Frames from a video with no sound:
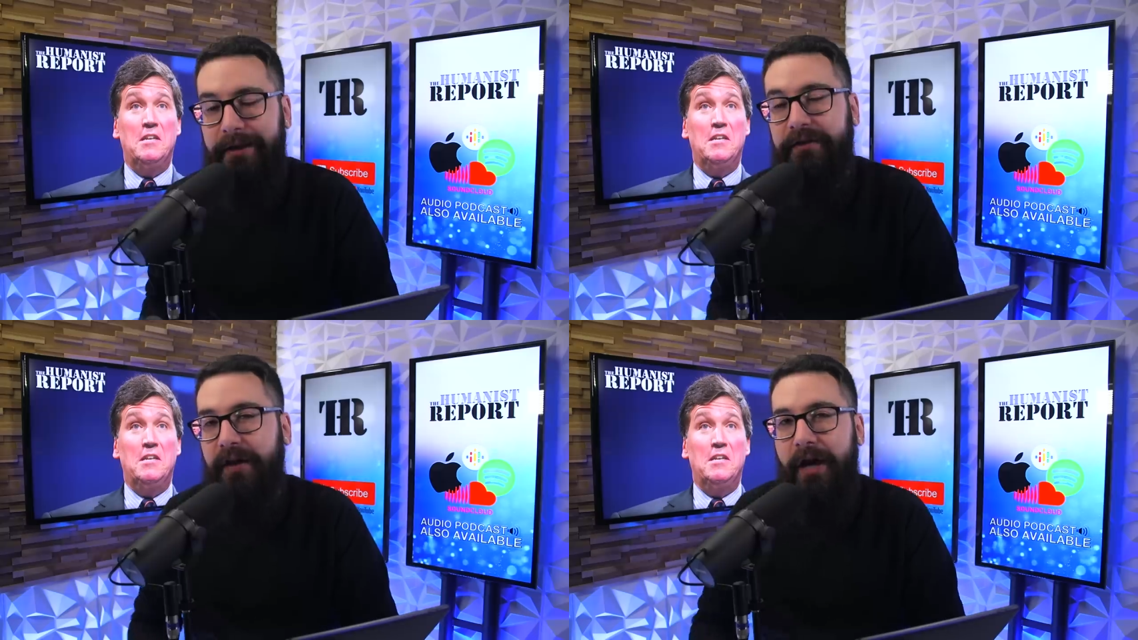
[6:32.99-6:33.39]

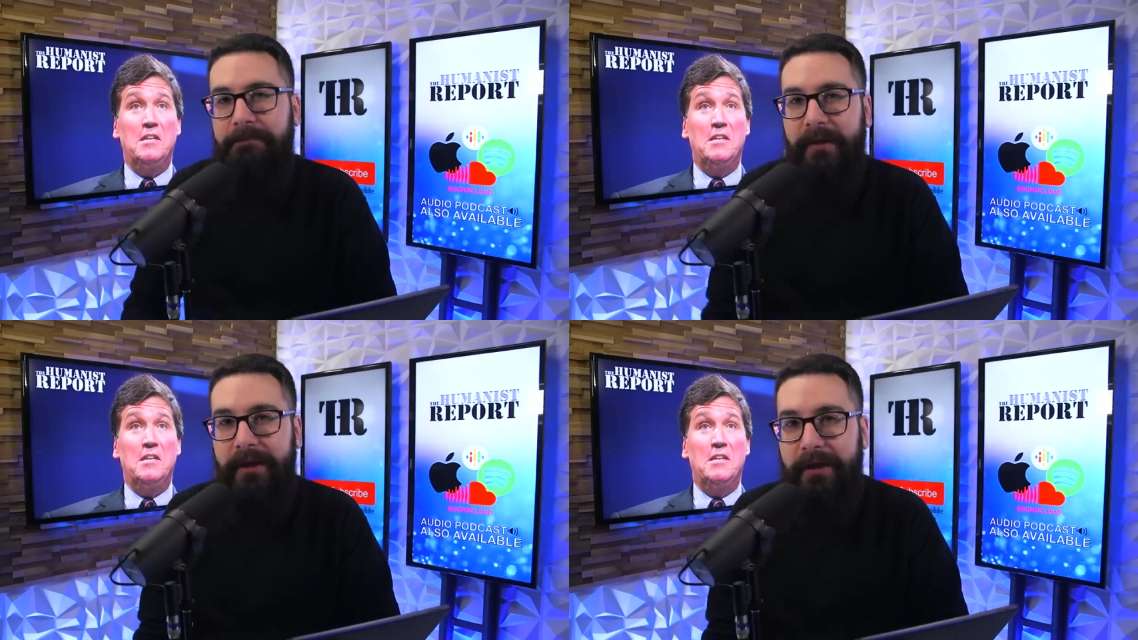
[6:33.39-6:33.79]
Speaker 1: is
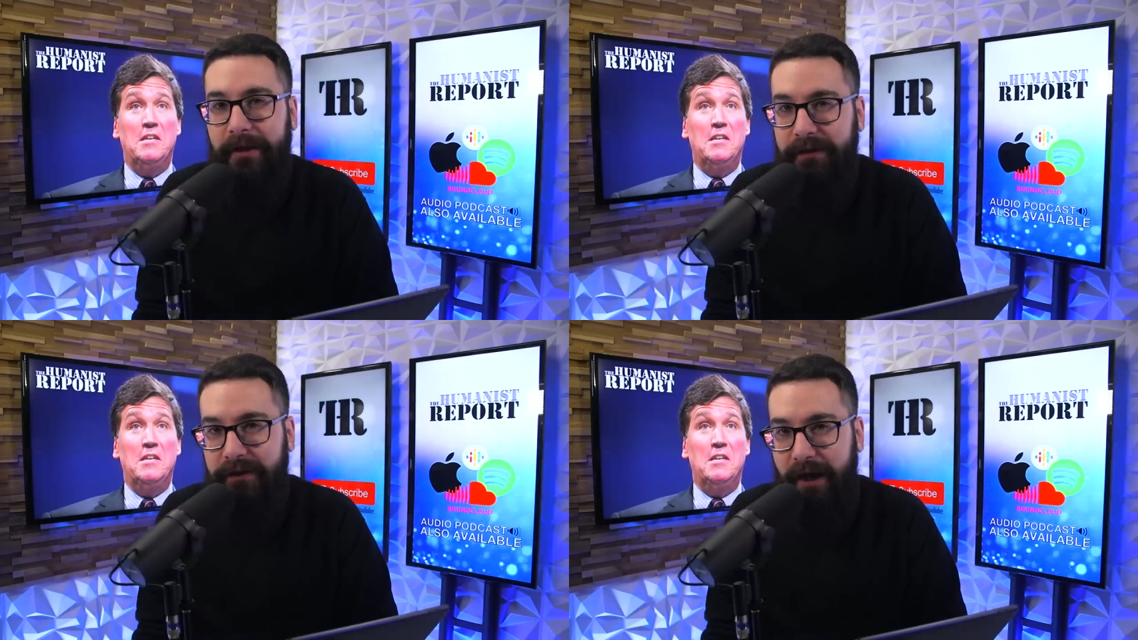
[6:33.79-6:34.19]
done
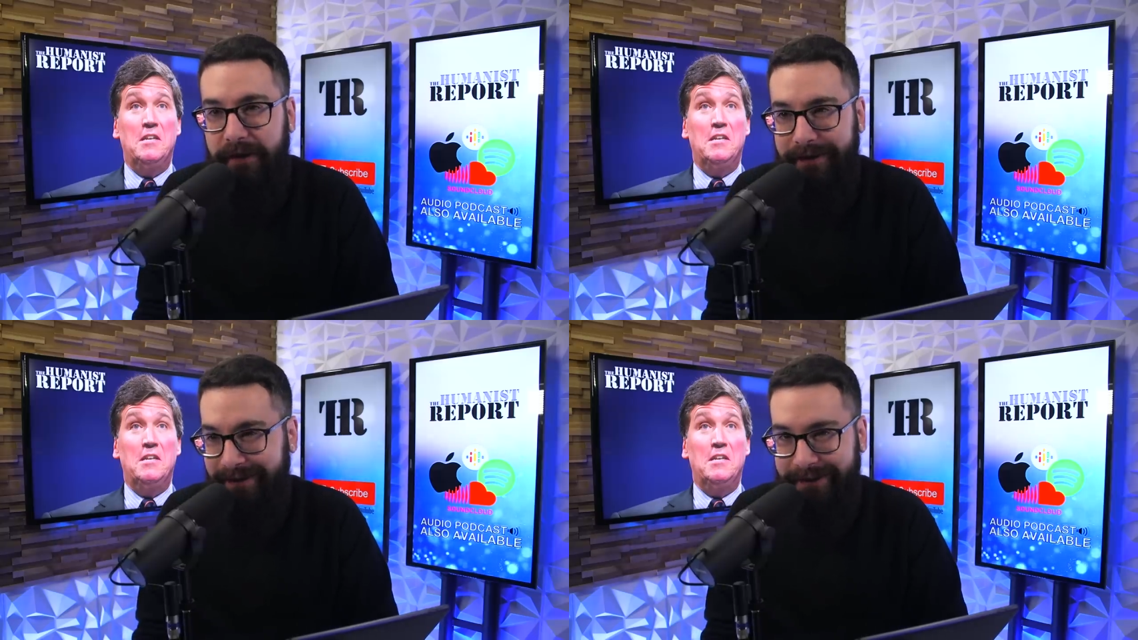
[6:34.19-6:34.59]
saying
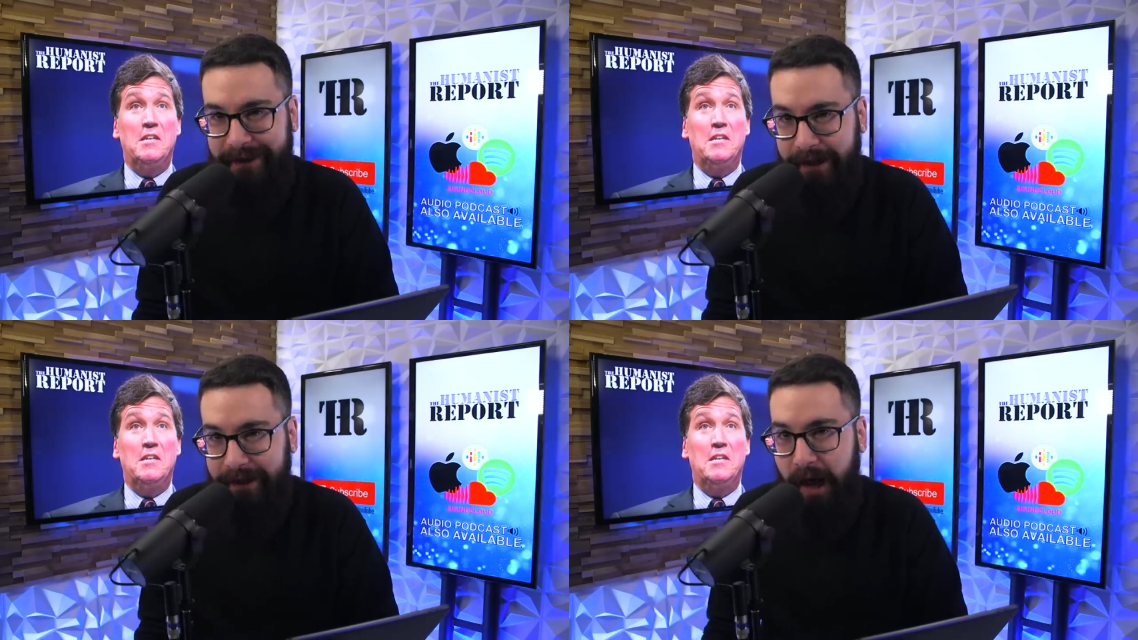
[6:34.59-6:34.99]
these
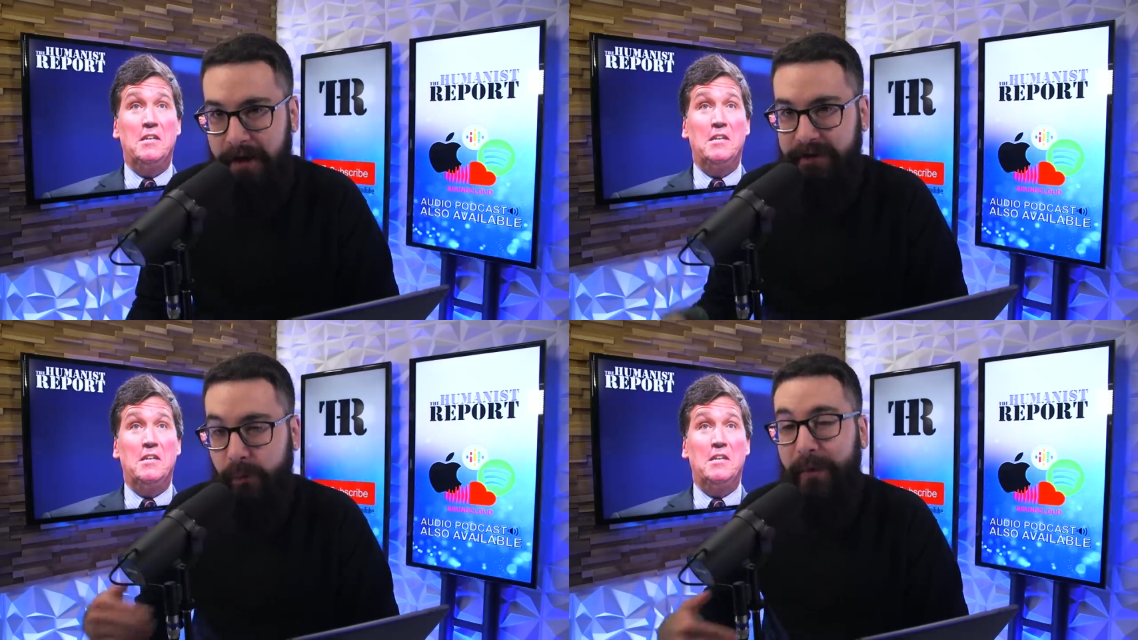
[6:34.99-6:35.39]
insane
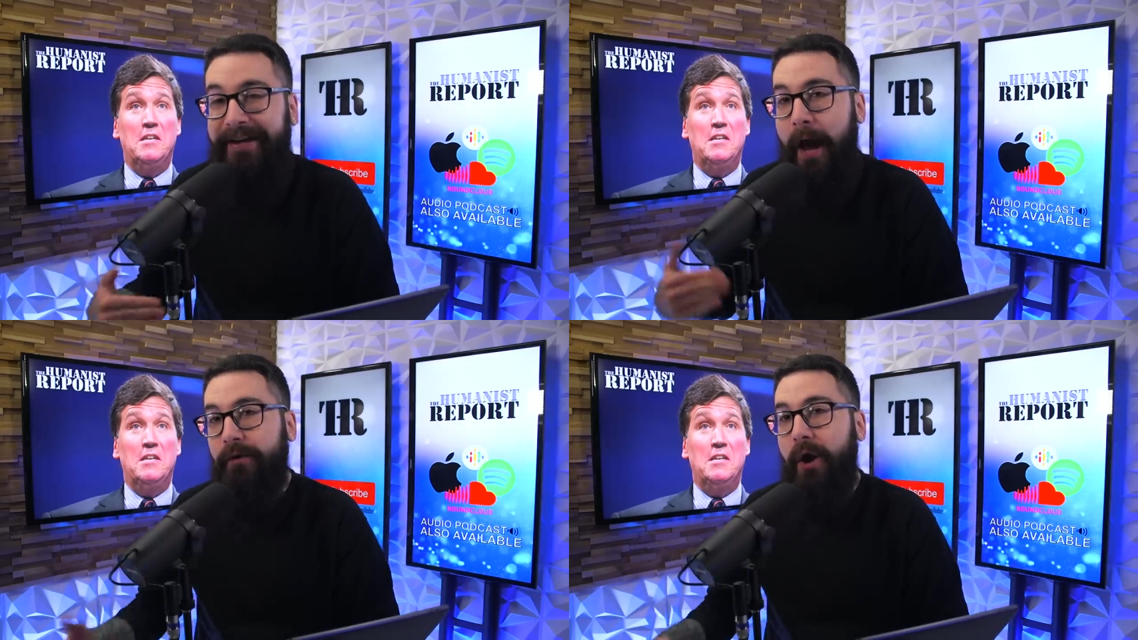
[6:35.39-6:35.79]
lies that we
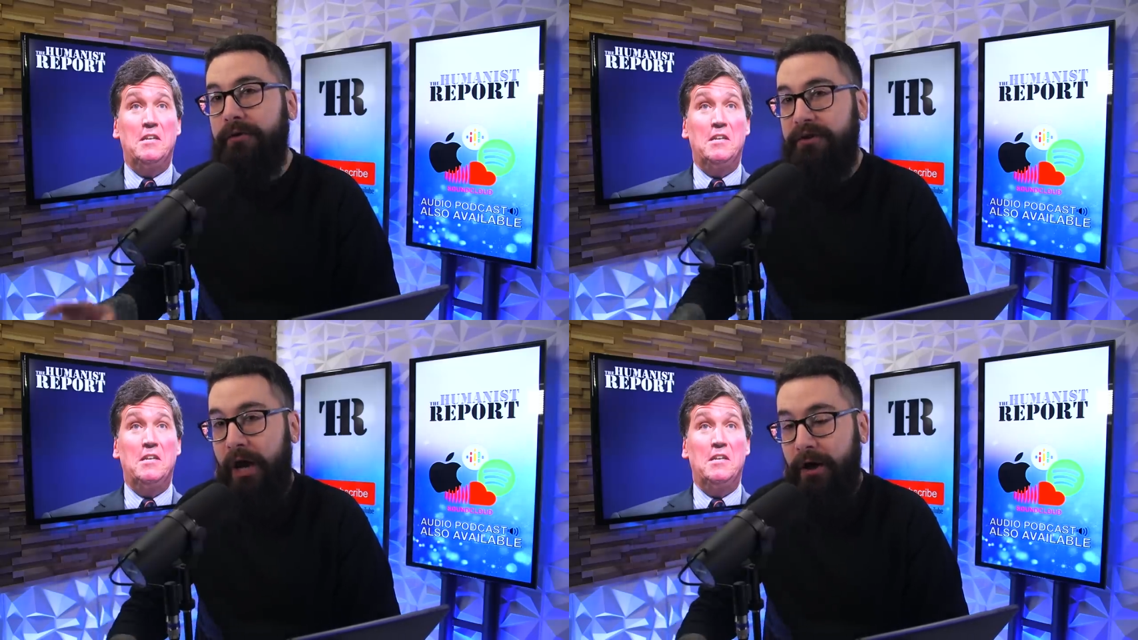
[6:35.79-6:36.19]
now know
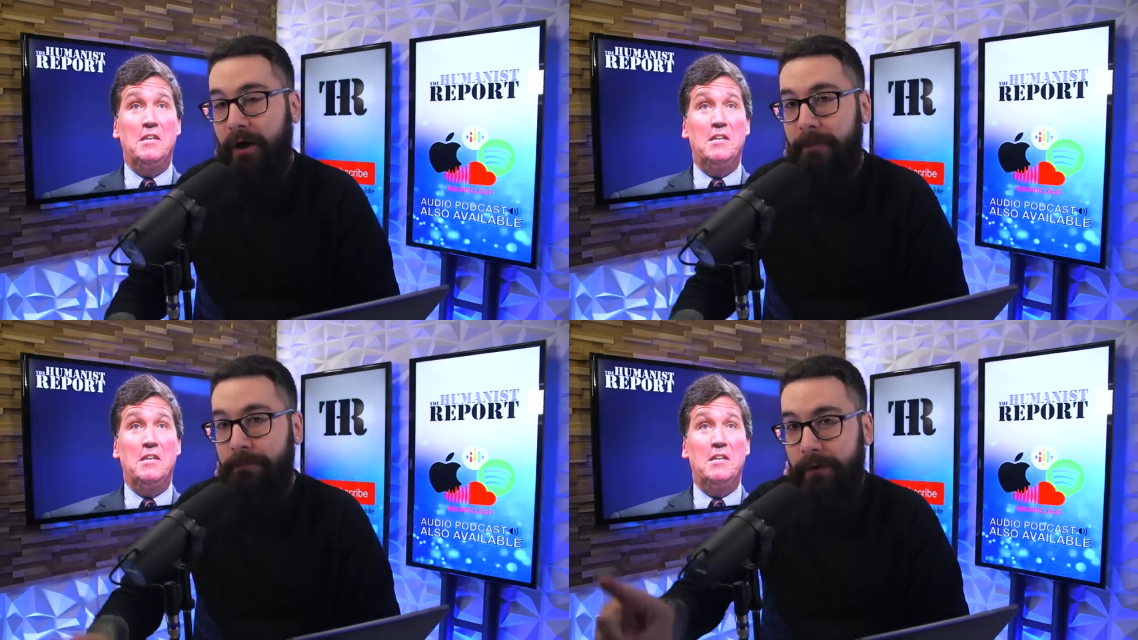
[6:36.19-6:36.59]

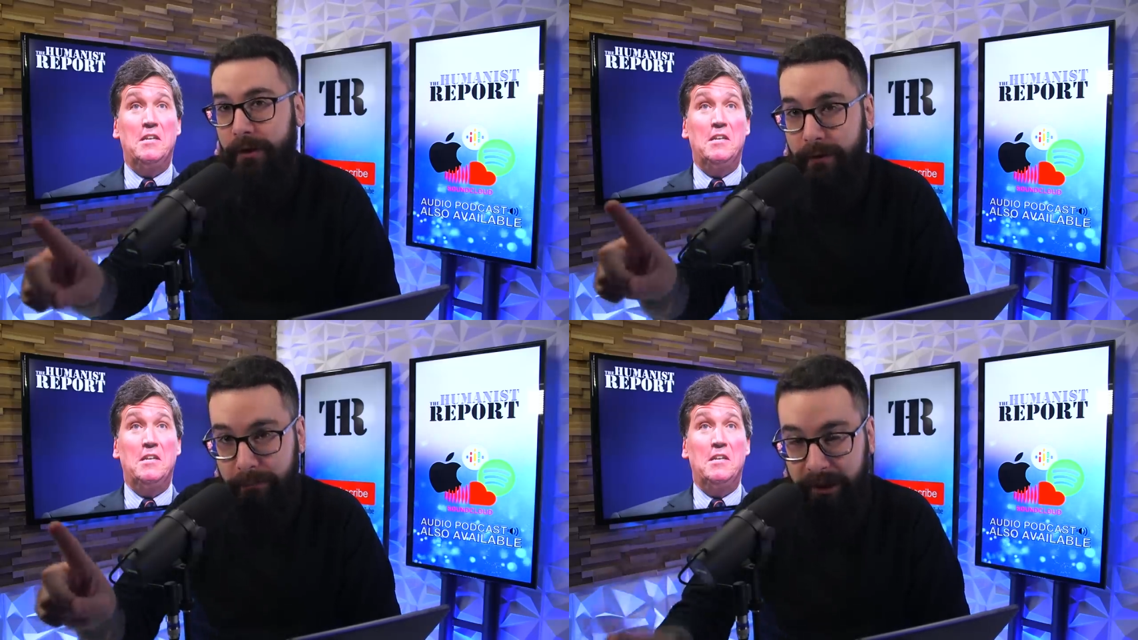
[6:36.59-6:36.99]
Tucker
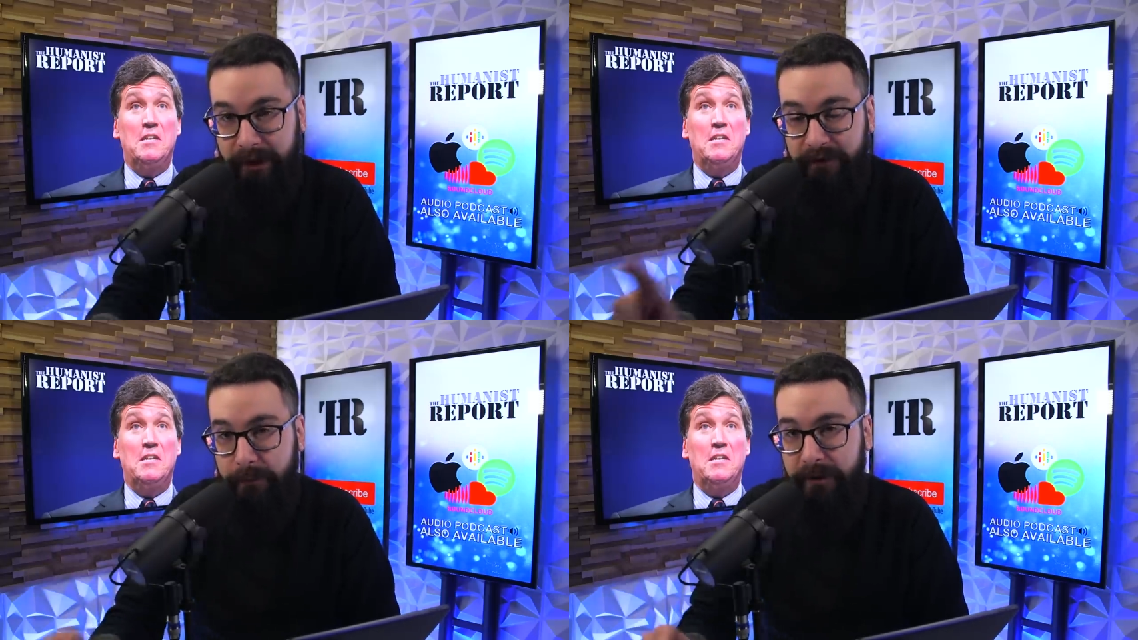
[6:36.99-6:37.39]

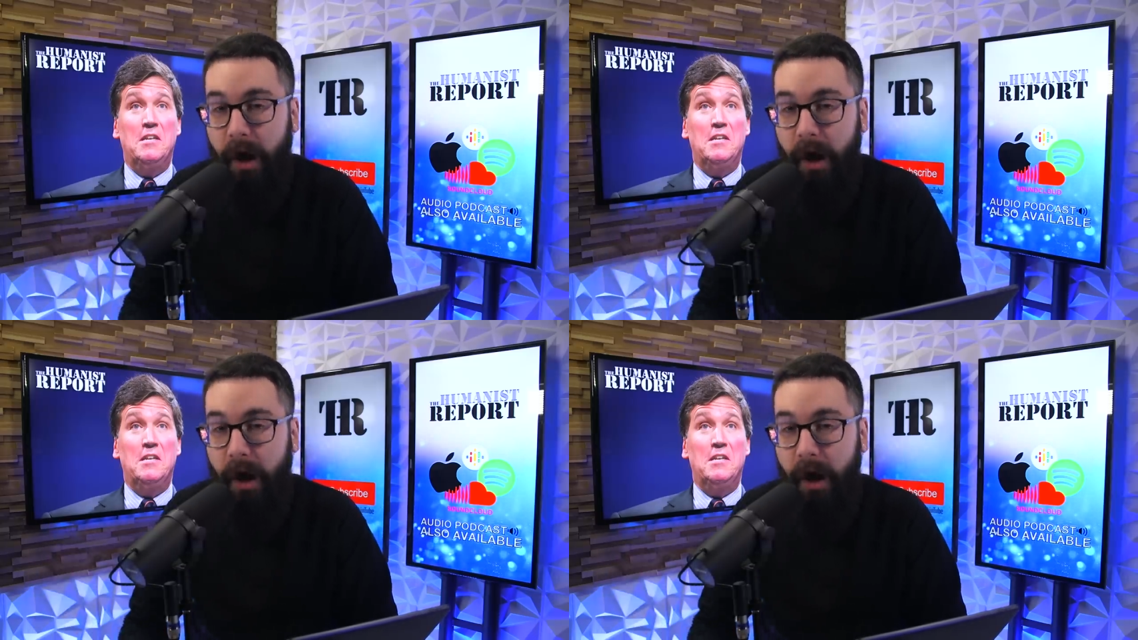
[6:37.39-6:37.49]
believed to be